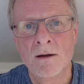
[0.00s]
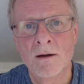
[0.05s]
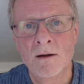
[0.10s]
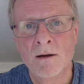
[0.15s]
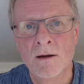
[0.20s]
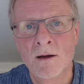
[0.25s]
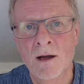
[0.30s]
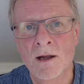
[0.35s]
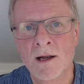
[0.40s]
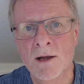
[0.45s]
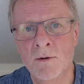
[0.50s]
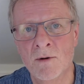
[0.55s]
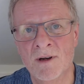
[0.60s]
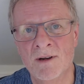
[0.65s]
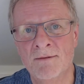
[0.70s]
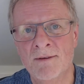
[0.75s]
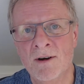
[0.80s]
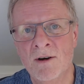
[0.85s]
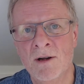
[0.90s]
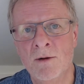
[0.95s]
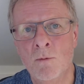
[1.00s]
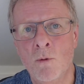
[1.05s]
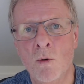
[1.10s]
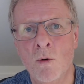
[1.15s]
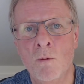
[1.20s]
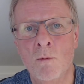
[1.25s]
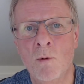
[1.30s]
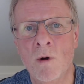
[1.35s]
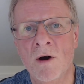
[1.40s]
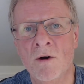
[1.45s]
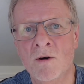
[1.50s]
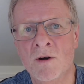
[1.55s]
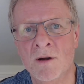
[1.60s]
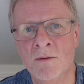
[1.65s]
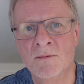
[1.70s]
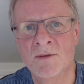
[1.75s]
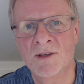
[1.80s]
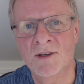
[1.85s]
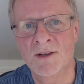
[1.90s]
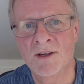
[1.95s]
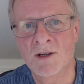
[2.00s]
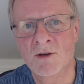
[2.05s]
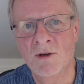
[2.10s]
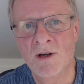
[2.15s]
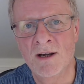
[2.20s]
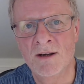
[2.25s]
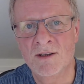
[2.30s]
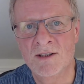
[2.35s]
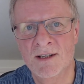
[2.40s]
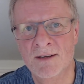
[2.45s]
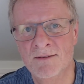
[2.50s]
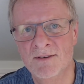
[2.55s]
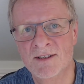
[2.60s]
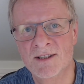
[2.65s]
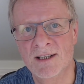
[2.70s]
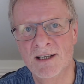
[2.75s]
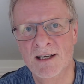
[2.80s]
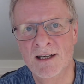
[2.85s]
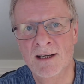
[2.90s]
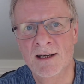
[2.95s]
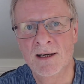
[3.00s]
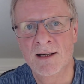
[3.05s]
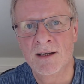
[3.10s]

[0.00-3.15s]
Hello and a very warm welcome to the Creativity,